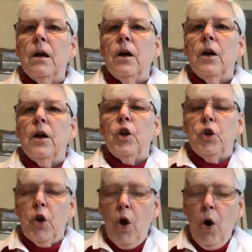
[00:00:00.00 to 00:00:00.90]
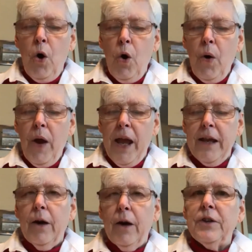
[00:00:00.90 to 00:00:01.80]
No 8-hour
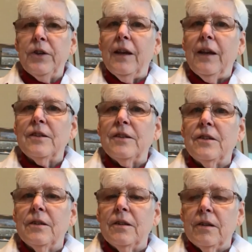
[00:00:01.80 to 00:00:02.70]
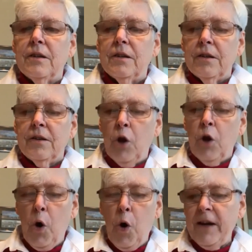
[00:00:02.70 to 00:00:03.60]
days, no
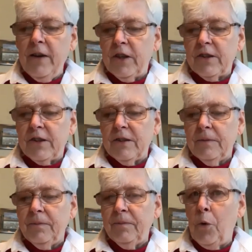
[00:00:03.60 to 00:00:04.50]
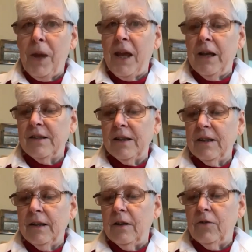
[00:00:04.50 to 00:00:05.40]
benefits, no paid sick
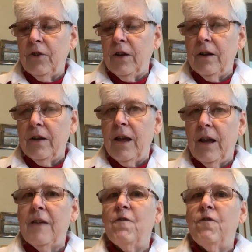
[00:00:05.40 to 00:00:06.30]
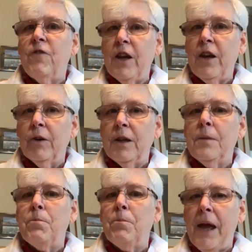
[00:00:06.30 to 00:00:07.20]
leave, and
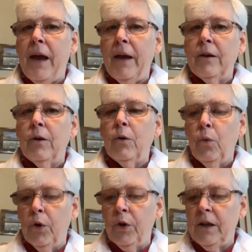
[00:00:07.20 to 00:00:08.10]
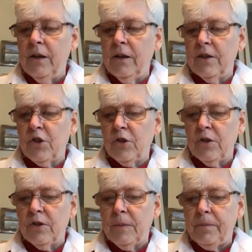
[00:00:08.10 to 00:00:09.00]
very bad working
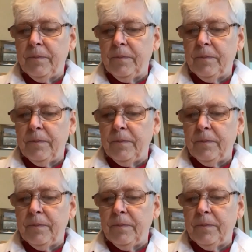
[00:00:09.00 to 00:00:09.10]
conditions.